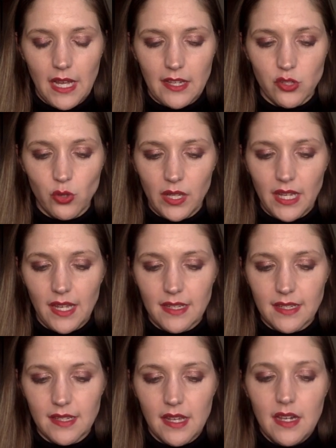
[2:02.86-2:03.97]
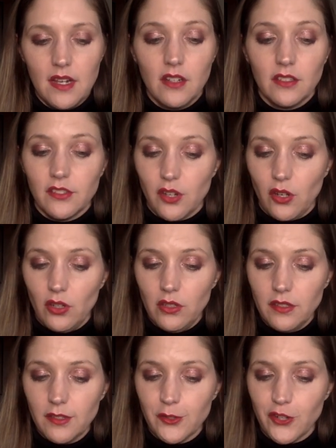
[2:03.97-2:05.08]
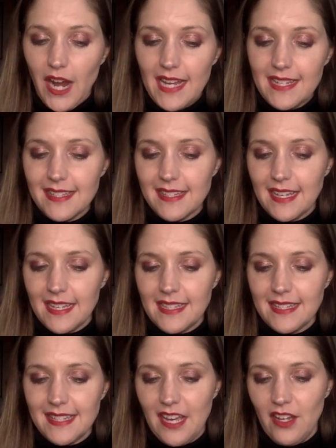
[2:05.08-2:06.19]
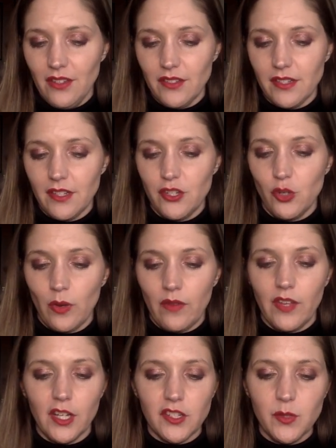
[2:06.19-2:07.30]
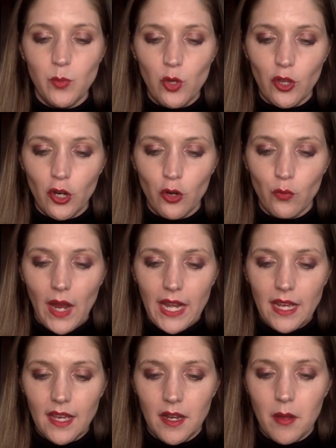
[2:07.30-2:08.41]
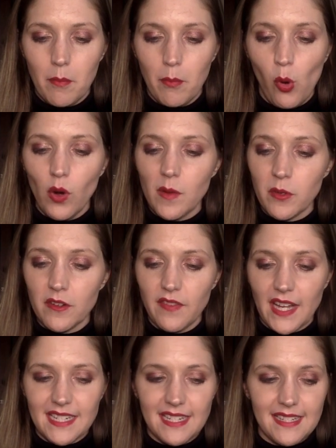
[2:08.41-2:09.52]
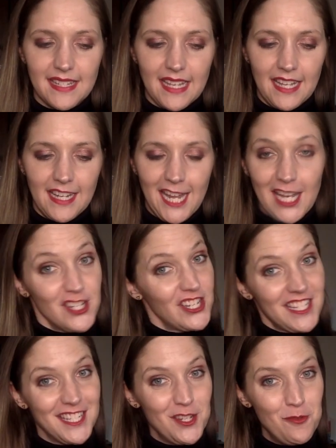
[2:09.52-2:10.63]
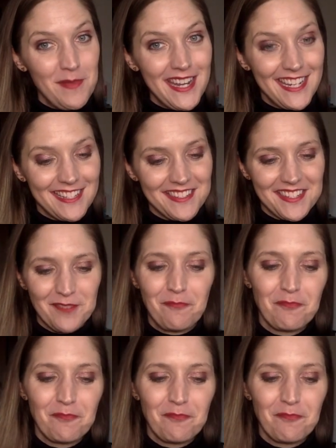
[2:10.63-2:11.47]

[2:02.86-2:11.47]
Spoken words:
exfoliates dull, dry skin cells to reveal smoother, radiant, pore perfected skin in just 2 minutes.